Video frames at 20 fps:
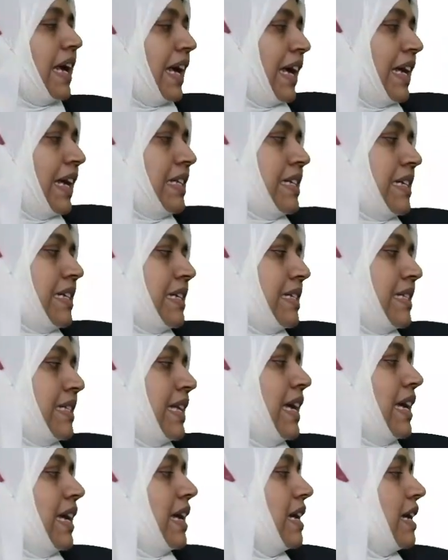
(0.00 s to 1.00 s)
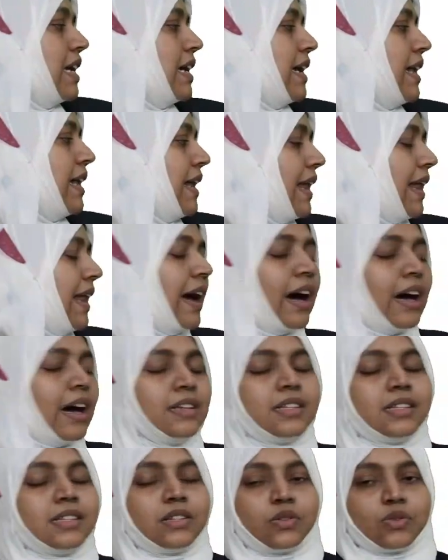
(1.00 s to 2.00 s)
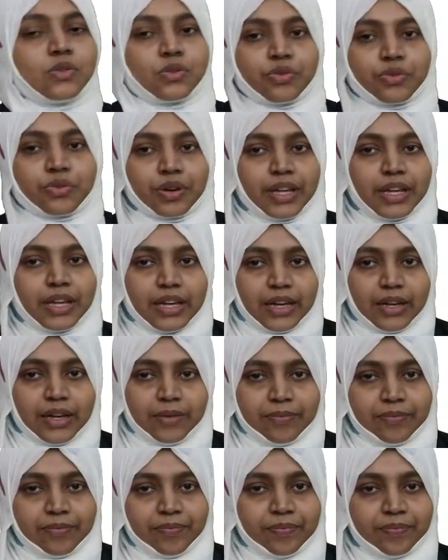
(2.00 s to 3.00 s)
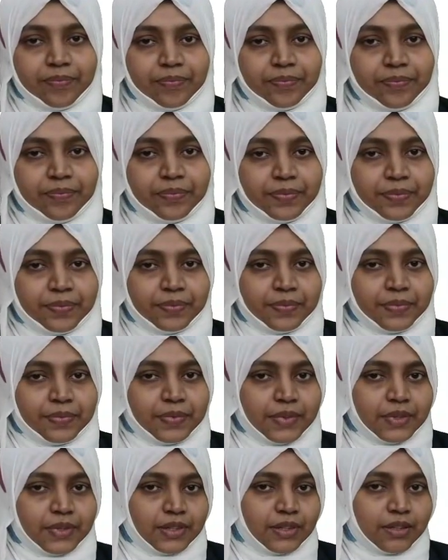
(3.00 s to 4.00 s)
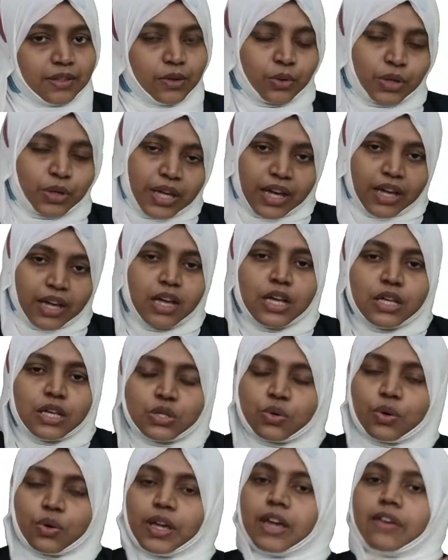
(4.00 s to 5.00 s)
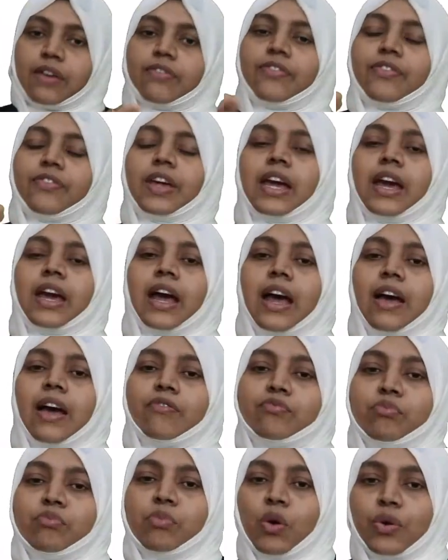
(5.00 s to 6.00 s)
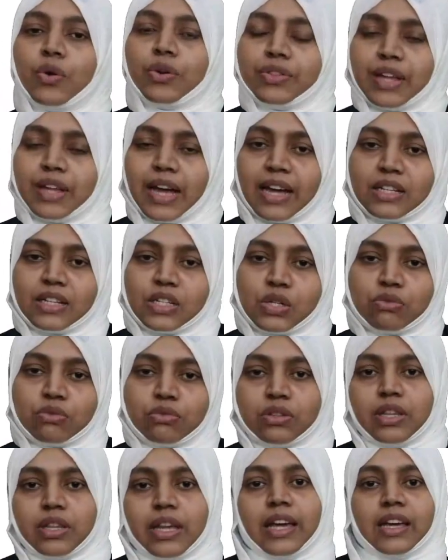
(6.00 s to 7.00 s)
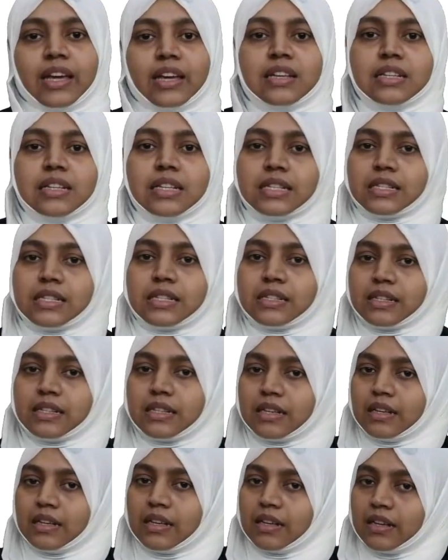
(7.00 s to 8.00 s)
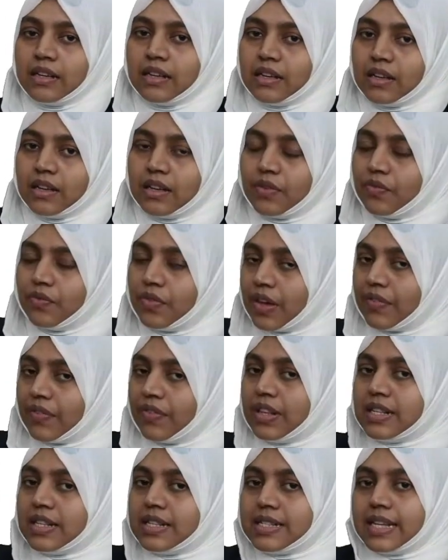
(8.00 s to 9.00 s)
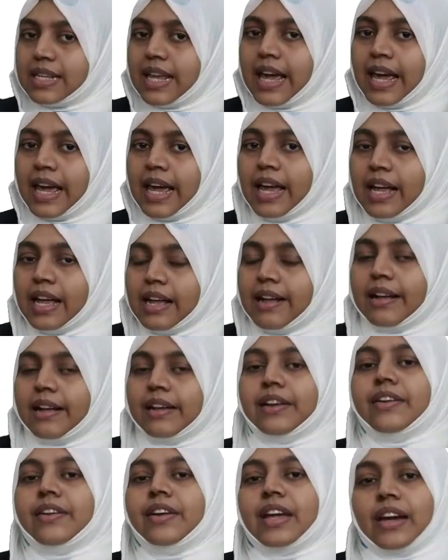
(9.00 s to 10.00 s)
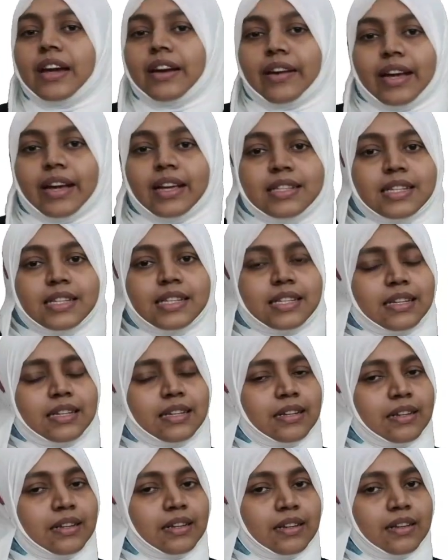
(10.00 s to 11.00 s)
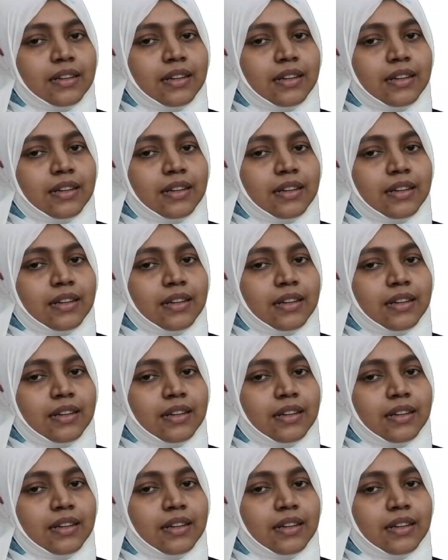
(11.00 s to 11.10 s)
It is the last tree. Okay, so if we have more than two things, we will say nearest